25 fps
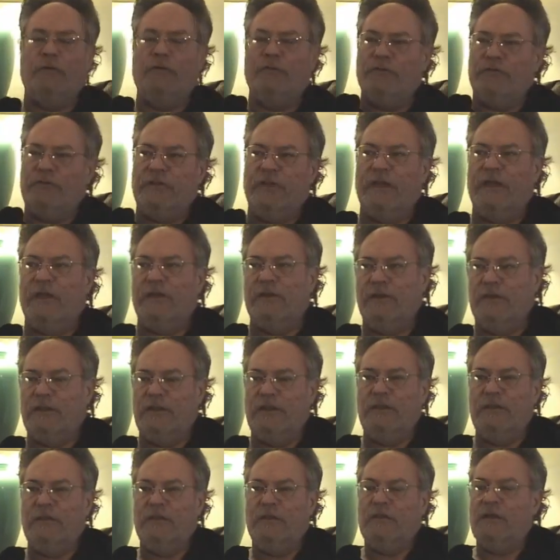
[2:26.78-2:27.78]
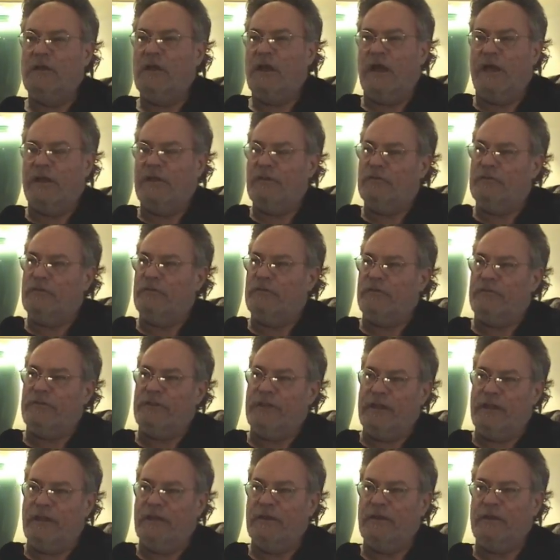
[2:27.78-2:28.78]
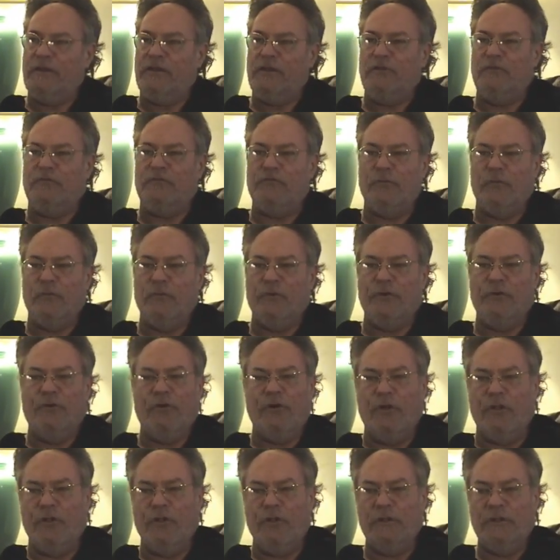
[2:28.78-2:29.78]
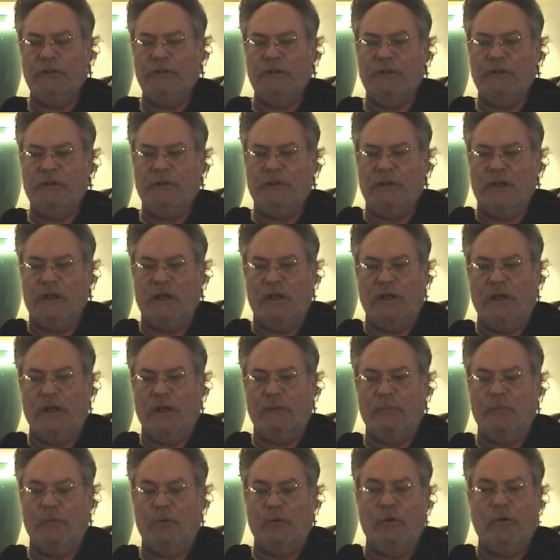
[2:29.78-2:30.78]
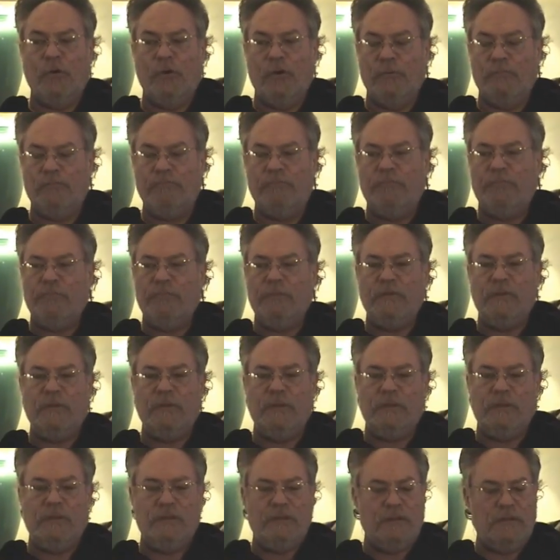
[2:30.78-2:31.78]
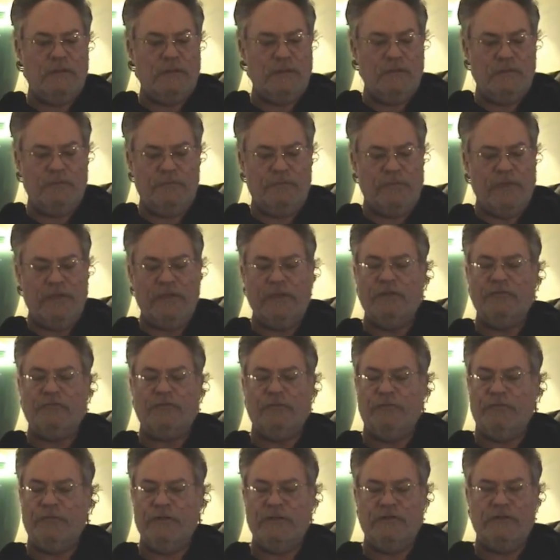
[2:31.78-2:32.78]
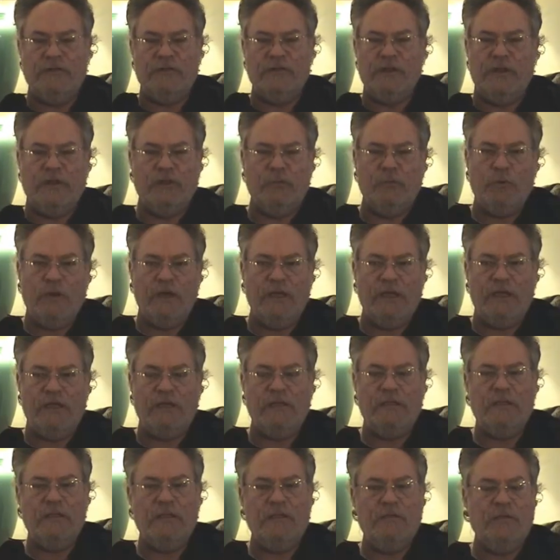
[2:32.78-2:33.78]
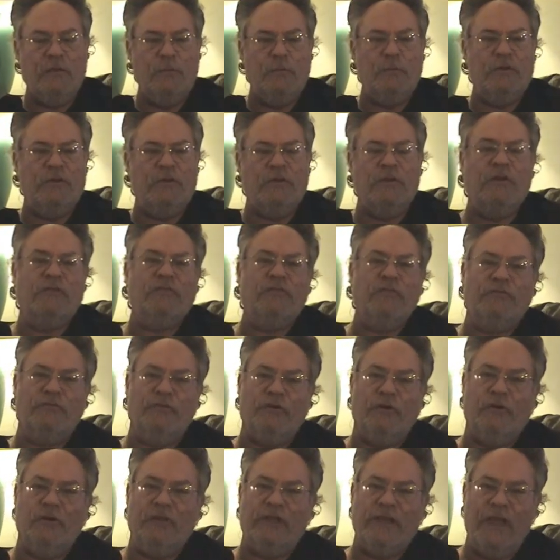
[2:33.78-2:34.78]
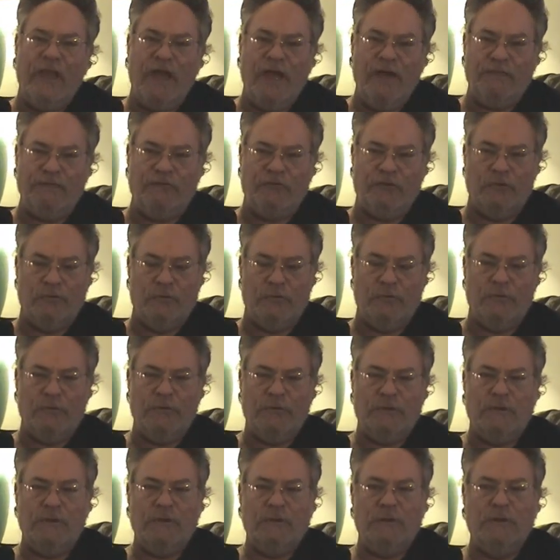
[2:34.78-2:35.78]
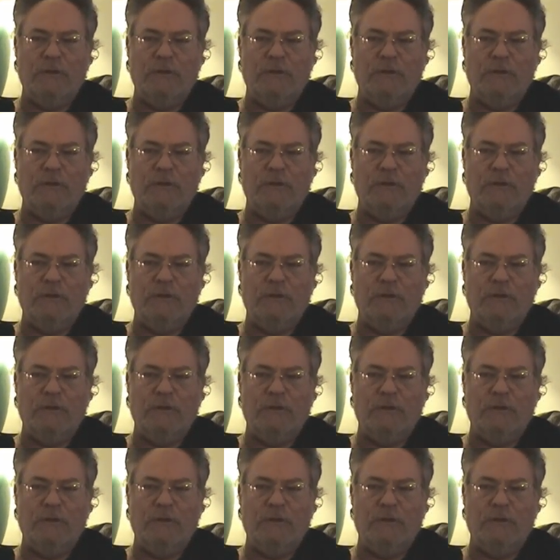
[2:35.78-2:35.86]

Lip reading: I don't know that they had any. I don't know that they had any control at all, or they intervened in any way. They wouldn't necessarily have to.